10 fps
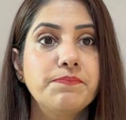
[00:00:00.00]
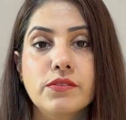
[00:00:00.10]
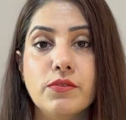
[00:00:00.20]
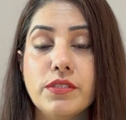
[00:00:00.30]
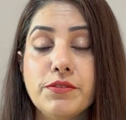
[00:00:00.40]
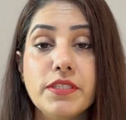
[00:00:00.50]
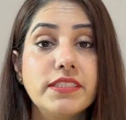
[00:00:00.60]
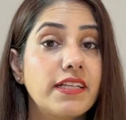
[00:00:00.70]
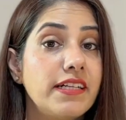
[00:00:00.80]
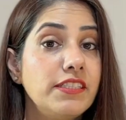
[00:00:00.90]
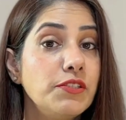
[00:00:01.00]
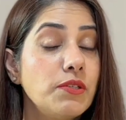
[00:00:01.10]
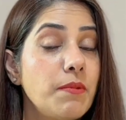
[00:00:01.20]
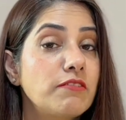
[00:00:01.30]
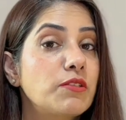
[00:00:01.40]
So it will tell you
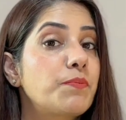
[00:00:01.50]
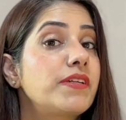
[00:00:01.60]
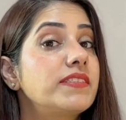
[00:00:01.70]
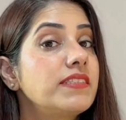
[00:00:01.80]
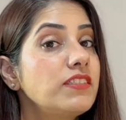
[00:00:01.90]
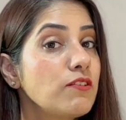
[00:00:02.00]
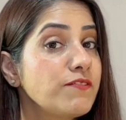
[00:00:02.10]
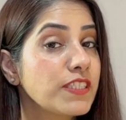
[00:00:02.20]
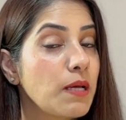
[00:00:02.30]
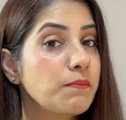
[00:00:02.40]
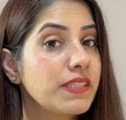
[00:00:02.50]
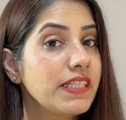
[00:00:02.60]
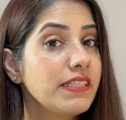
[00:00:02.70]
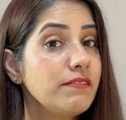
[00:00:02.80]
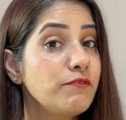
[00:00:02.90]
about the presence of
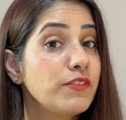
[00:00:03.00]
something